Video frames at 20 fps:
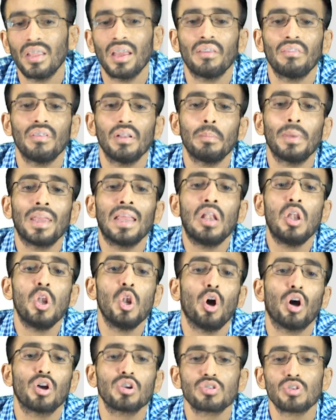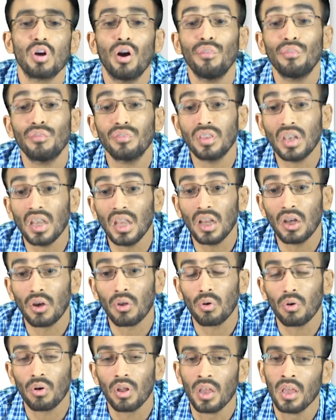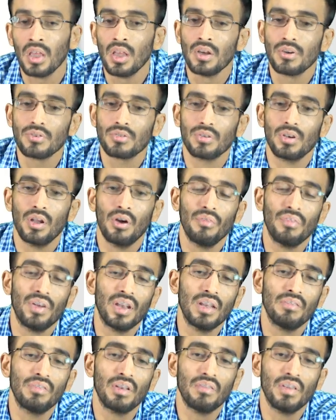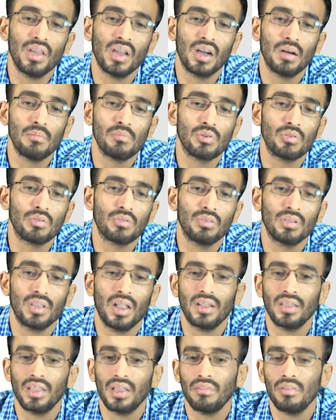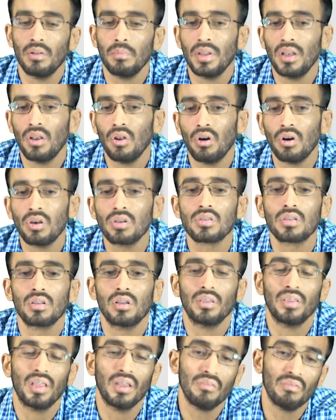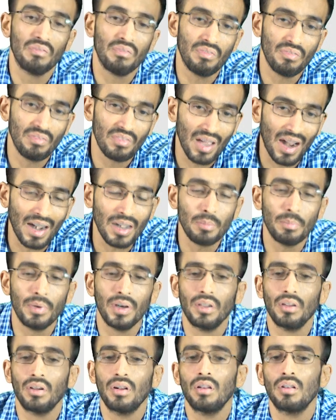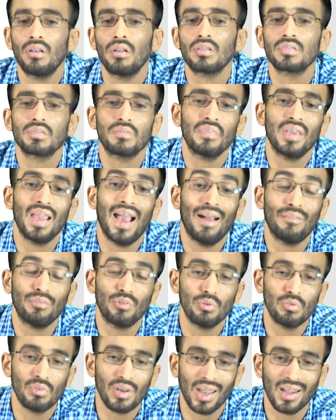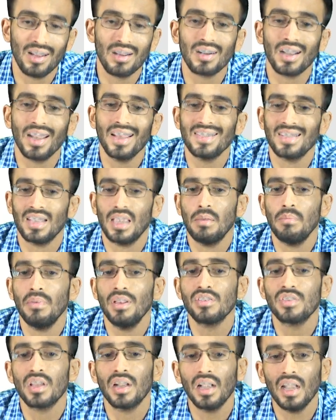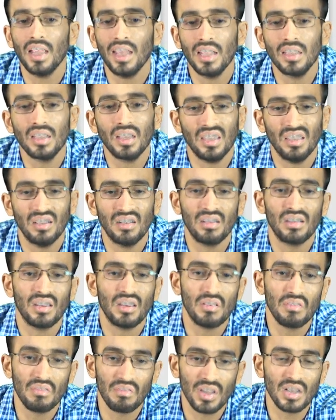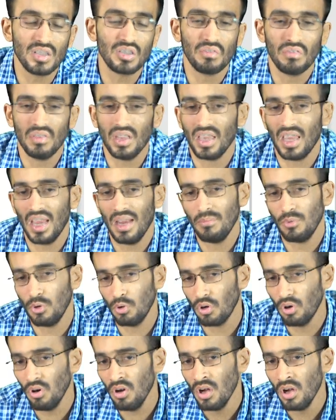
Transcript: will be loss of 3 crore. So now whenever we come to know that there will be loss, then that particular loss we have to recognize immediately in the year in which we came to know.